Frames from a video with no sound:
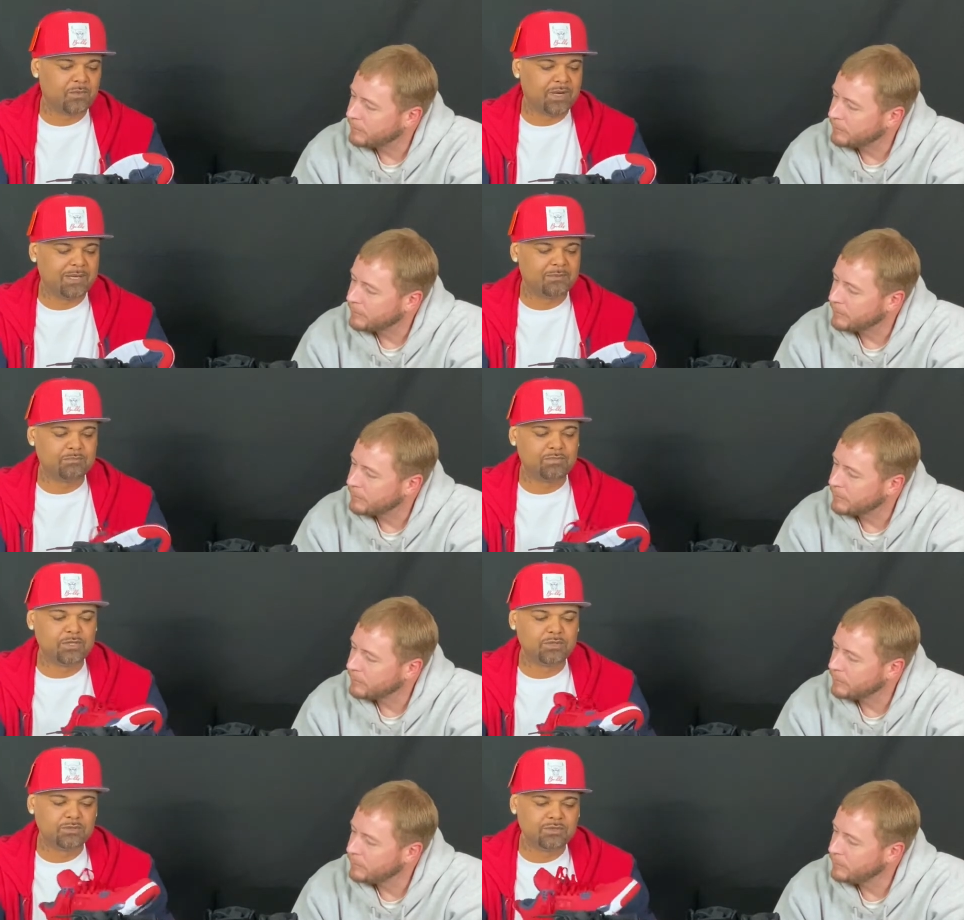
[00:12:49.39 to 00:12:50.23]
Speaker 1: white, and
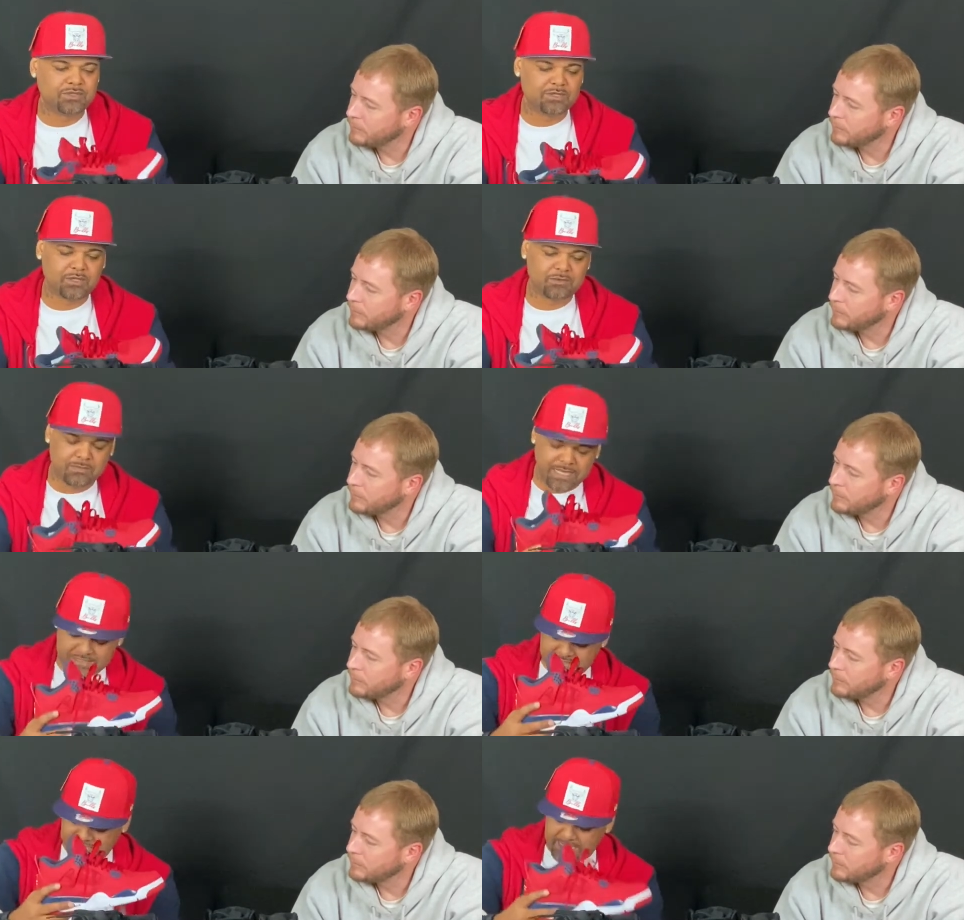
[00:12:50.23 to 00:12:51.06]
blue, you know, matched
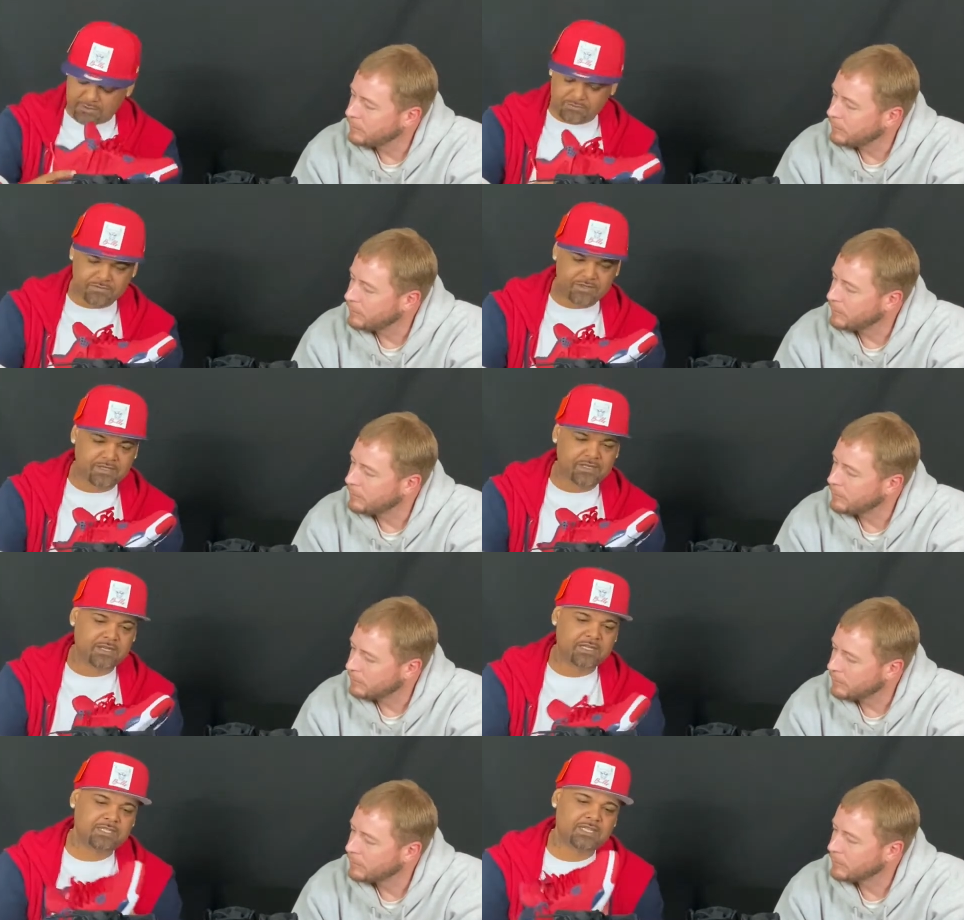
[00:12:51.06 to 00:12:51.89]
the outfit and
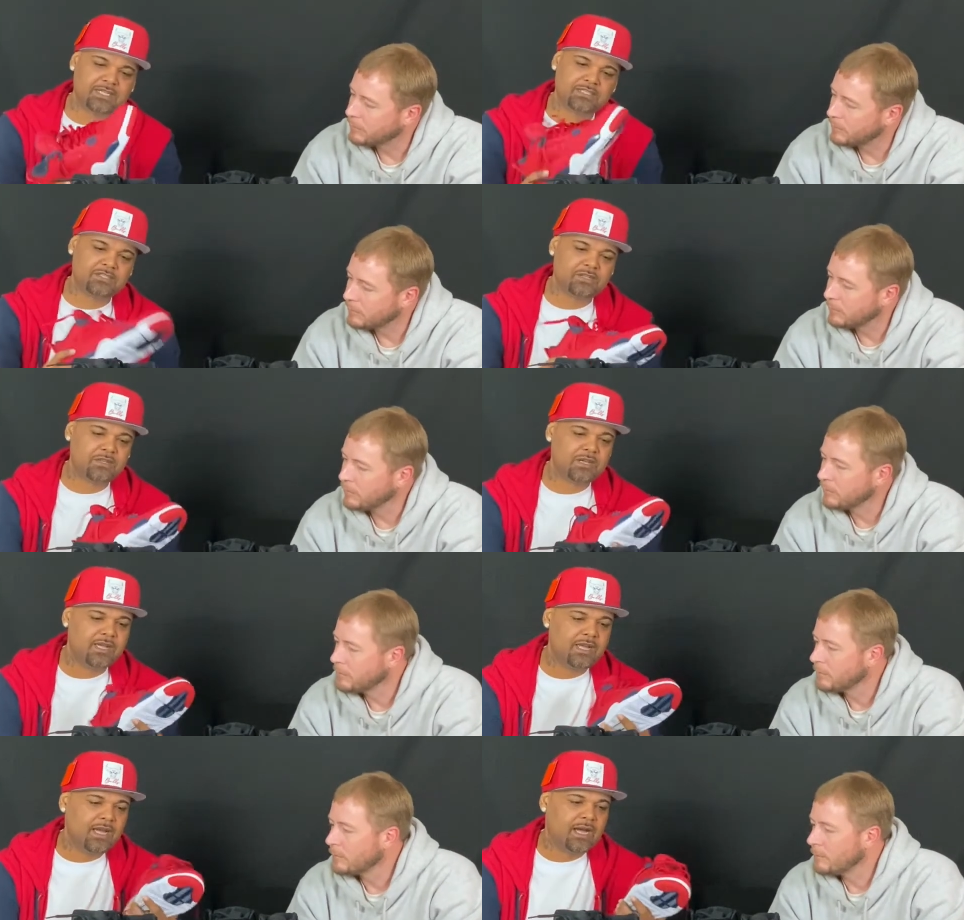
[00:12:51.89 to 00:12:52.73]
everything. So
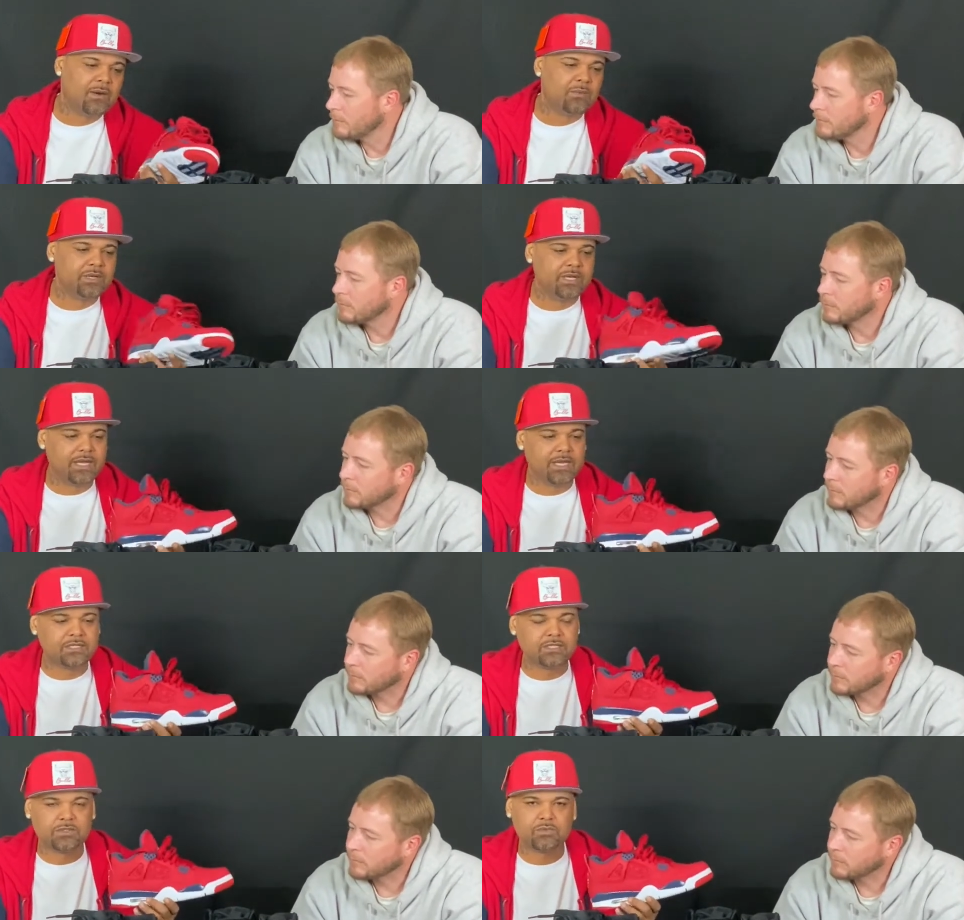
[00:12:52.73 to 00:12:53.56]
I went ahead and
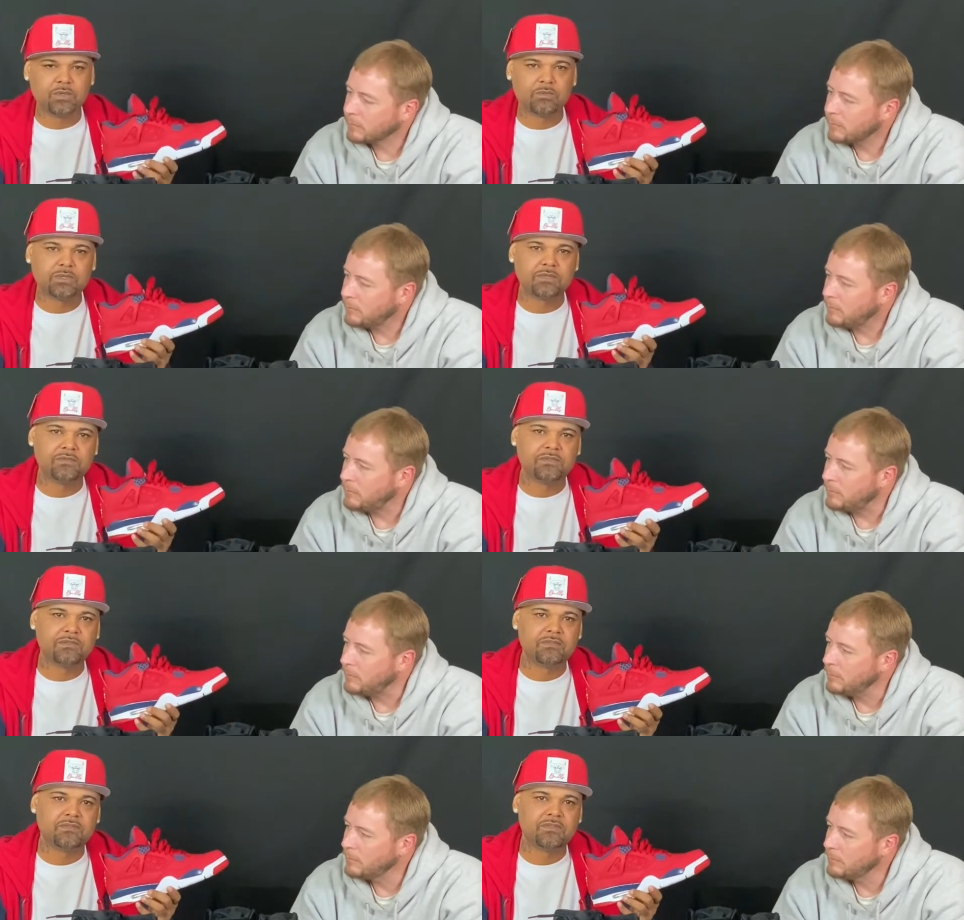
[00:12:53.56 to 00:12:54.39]
just went with the fever
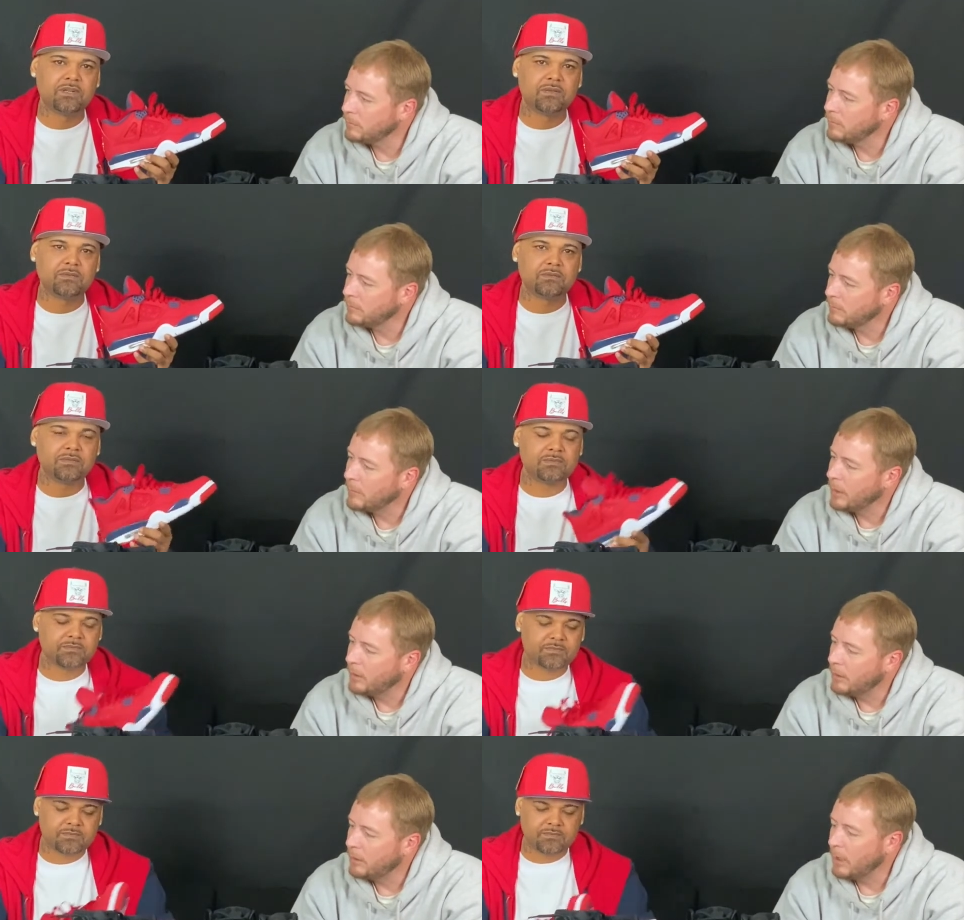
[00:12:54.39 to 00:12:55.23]
folds
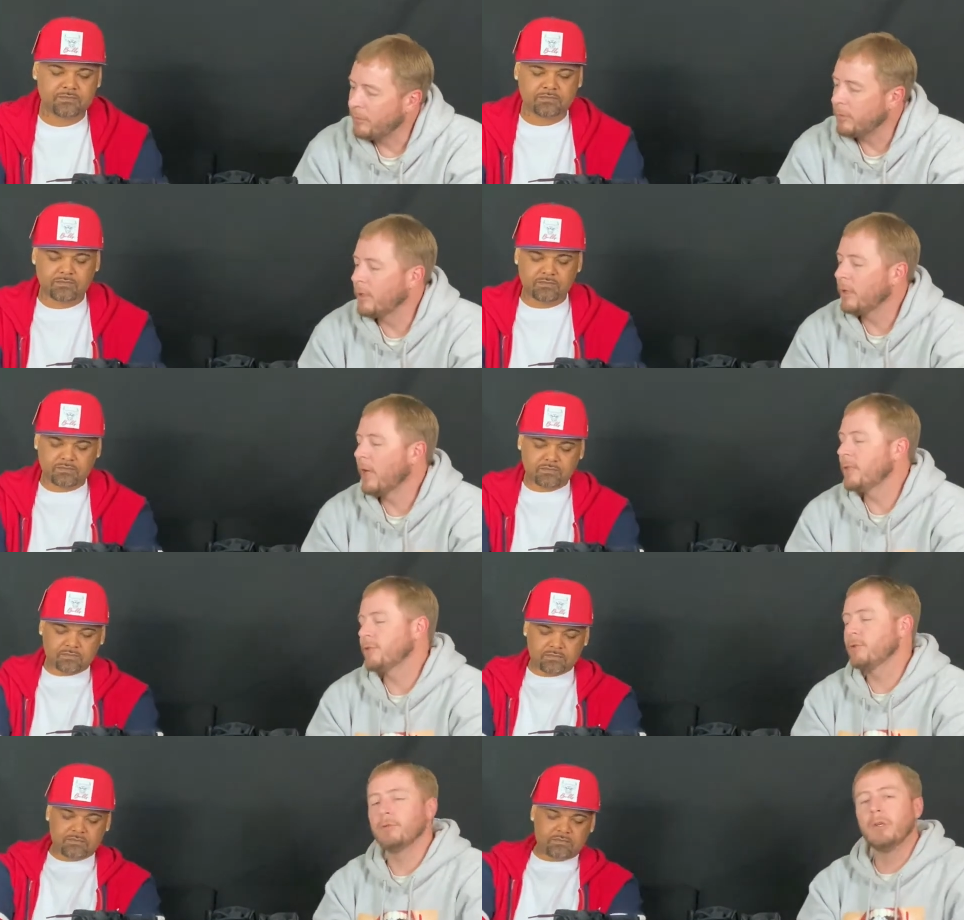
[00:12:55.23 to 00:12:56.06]
Speaker 2: definitely a nice
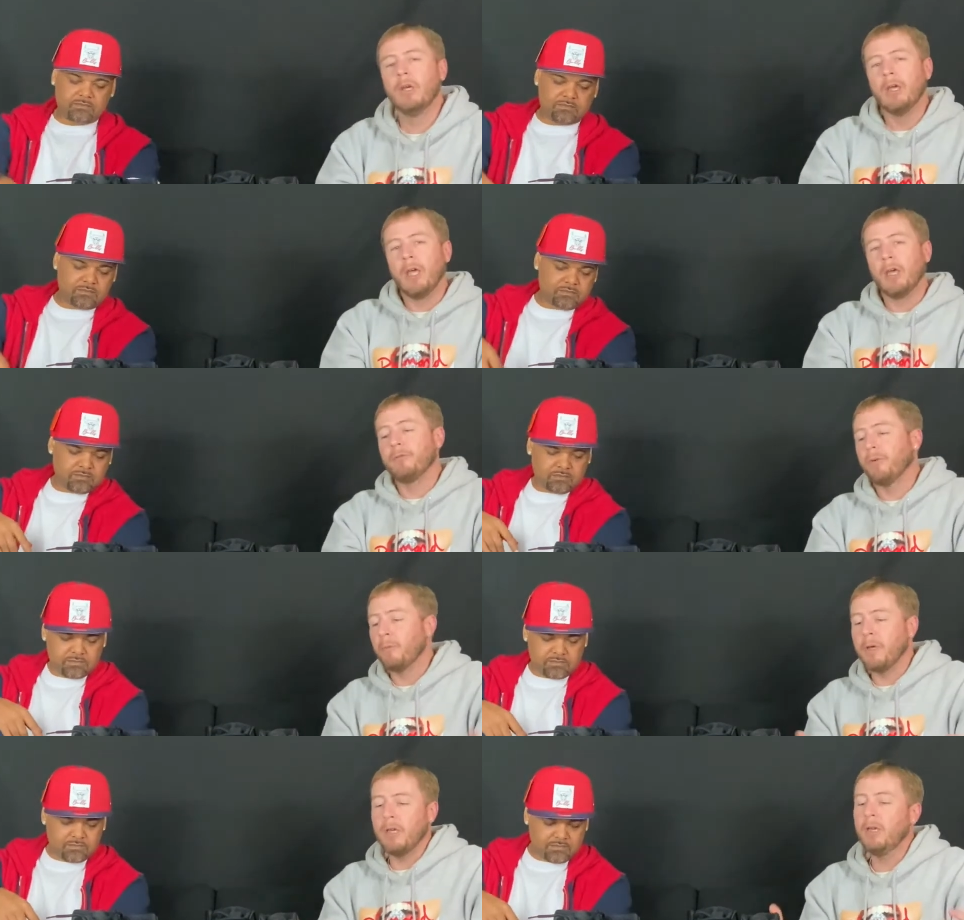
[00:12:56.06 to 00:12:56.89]
shoe. And for
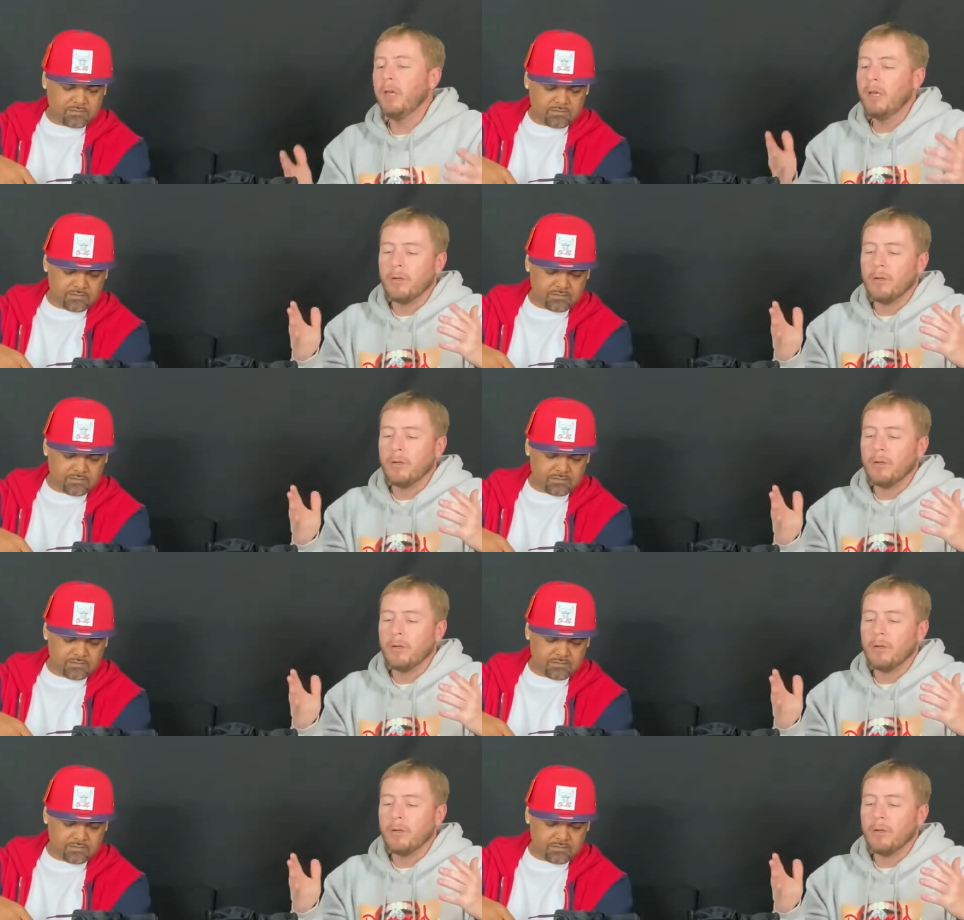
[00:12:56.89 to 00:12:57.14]
me,